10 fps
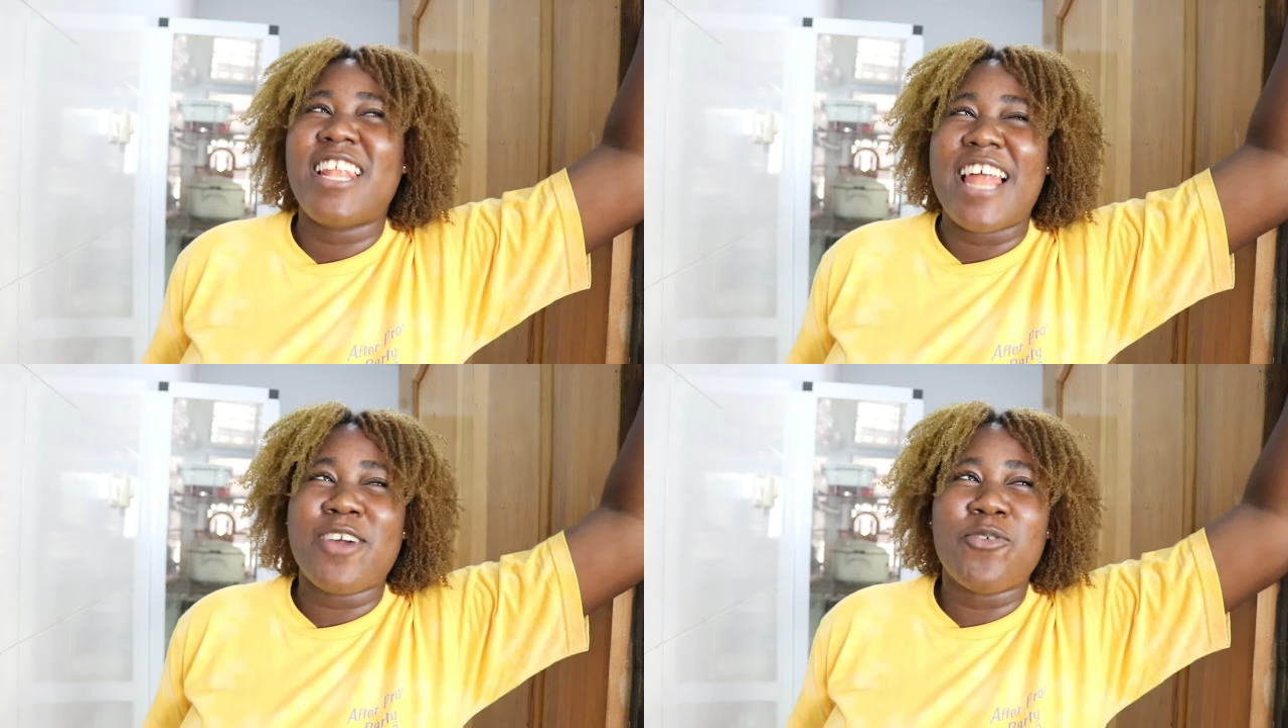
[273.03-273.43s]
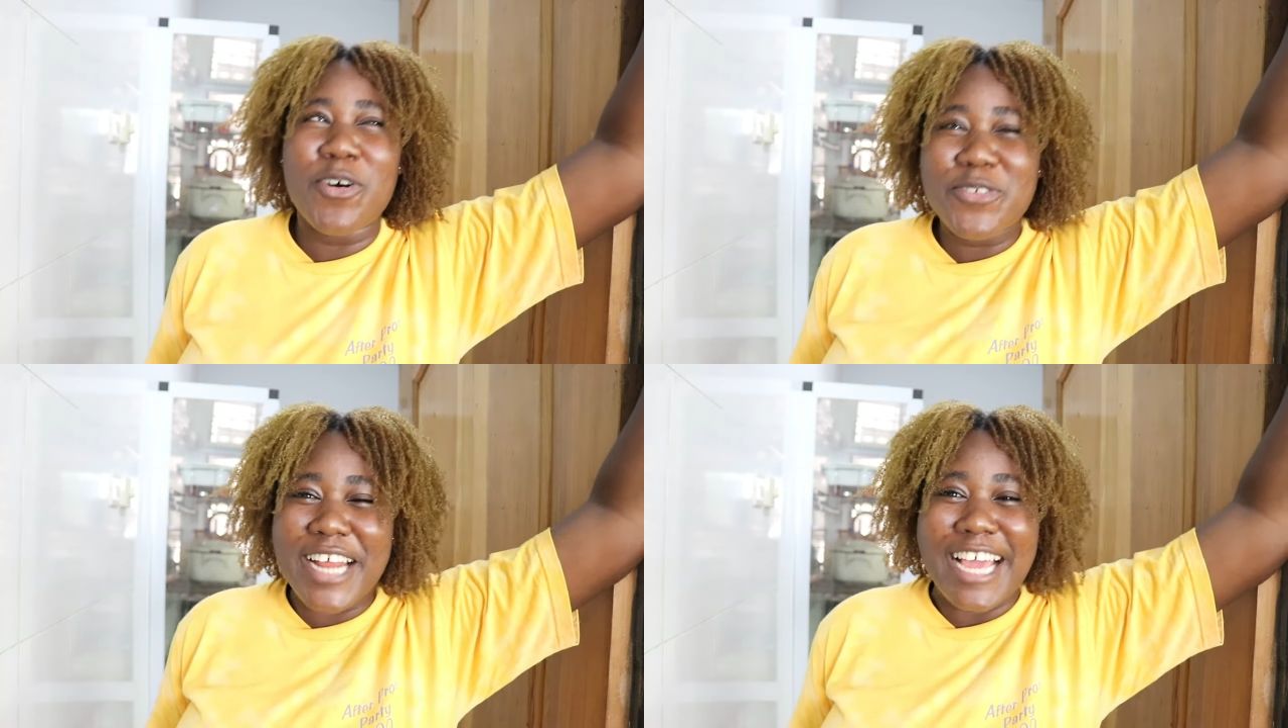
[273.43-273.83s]
like,
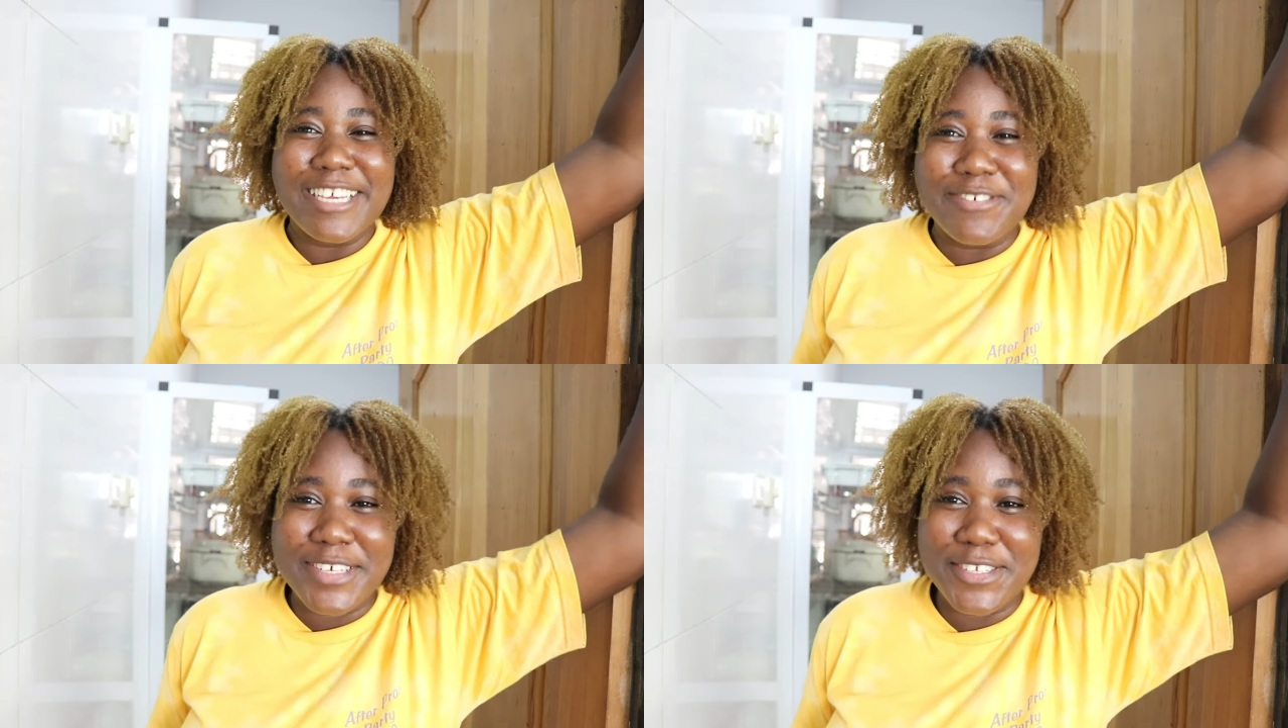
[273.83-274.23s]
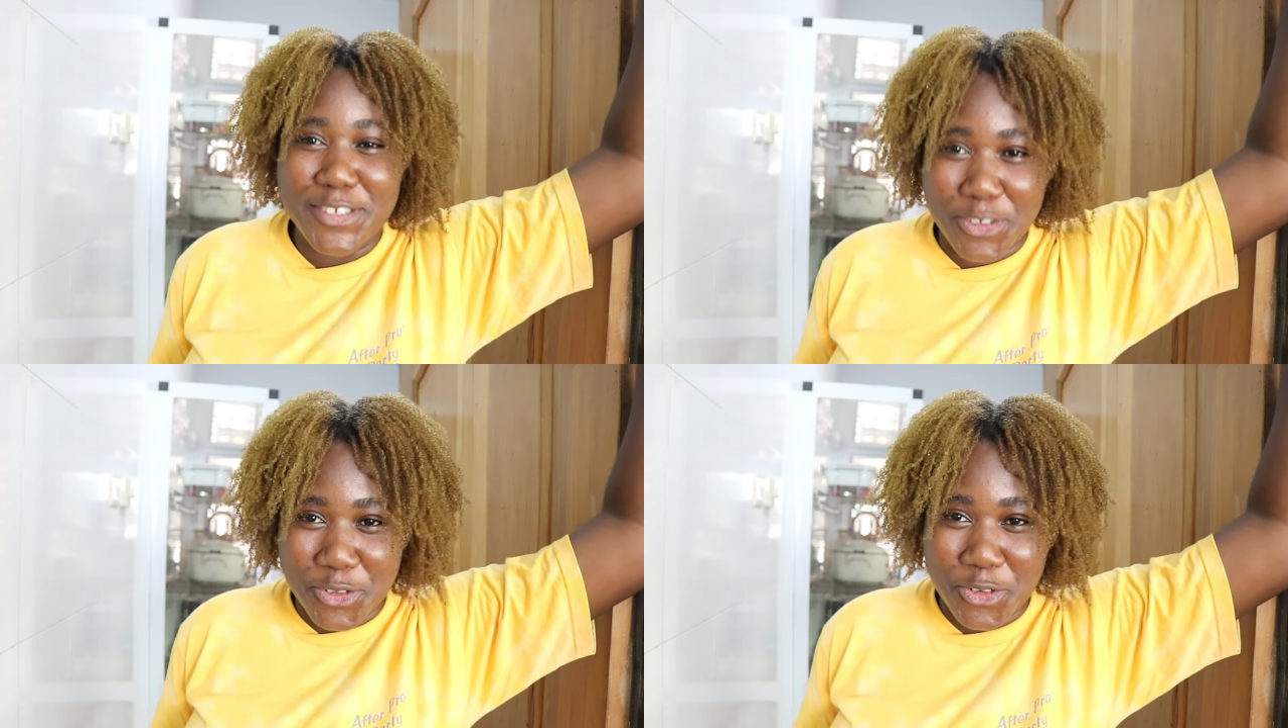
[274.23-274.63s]
what would I even
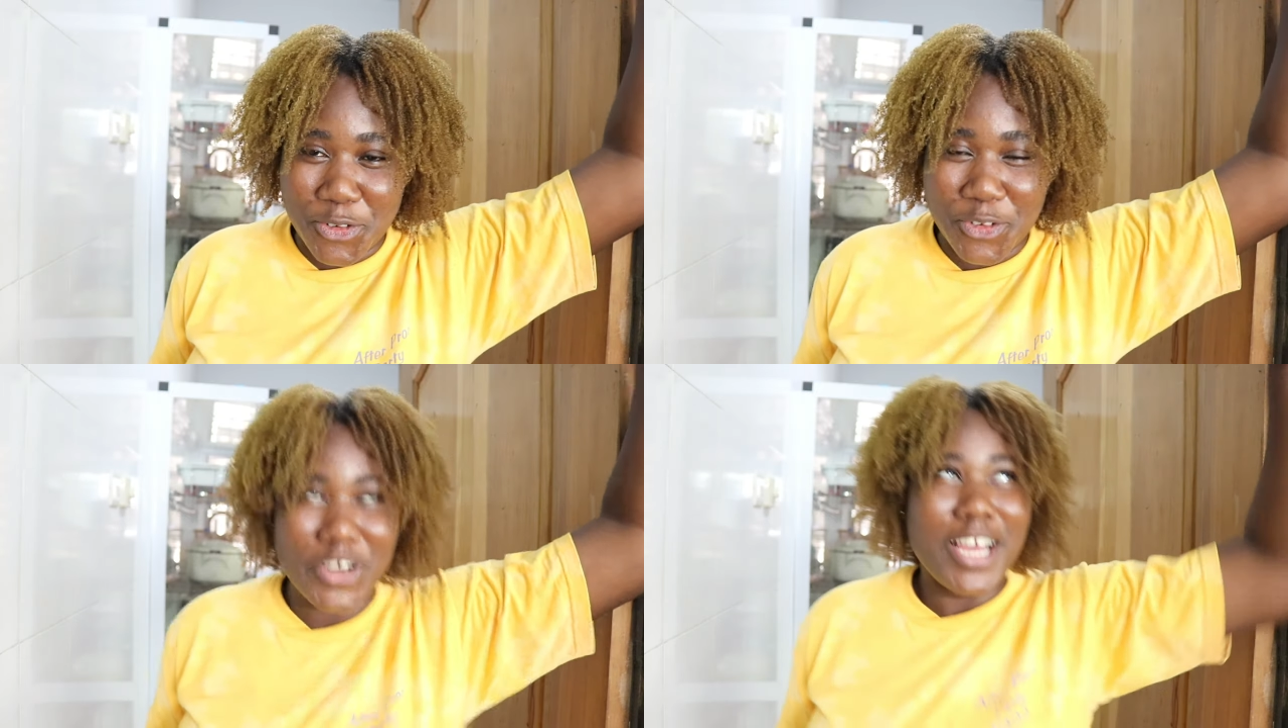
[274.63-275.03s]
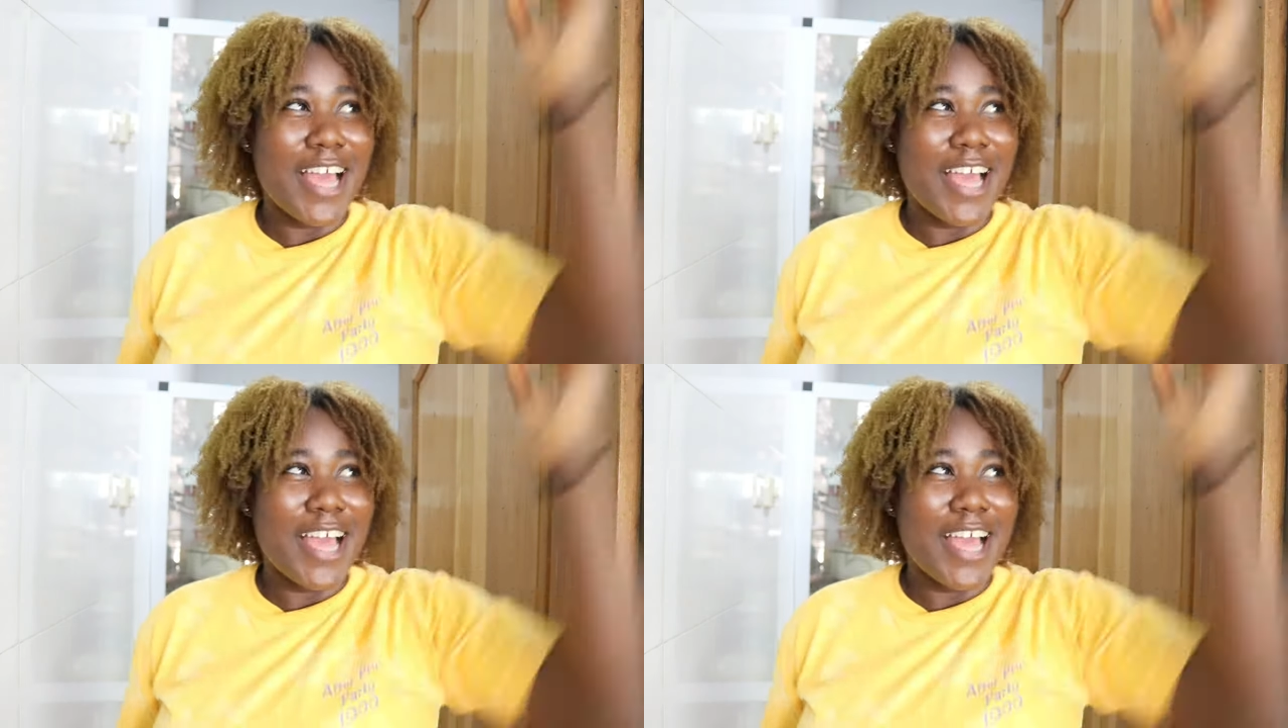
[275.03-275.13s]
do?